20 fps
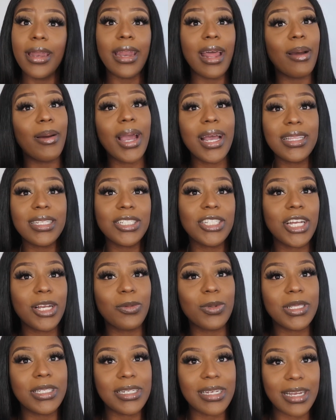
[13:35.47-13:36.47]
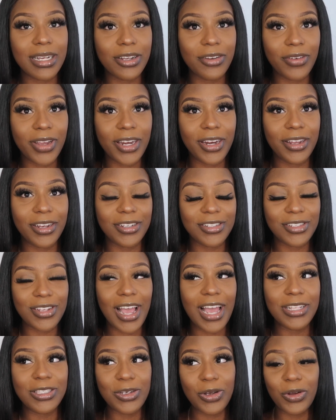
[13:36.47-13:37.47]
Now I had to check with the decorator.
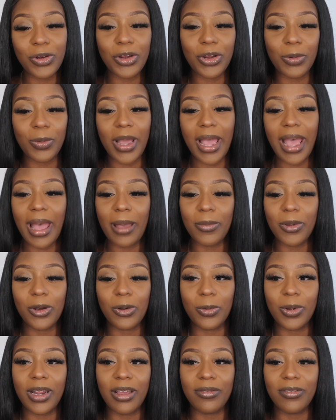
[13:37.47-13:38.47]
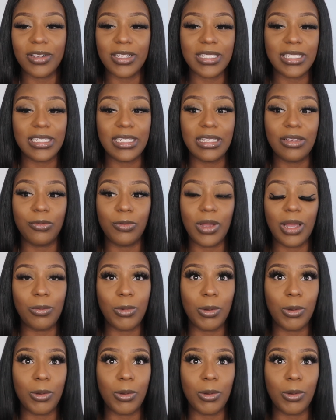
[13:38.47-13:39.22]
So I told her what happened or whatever and see if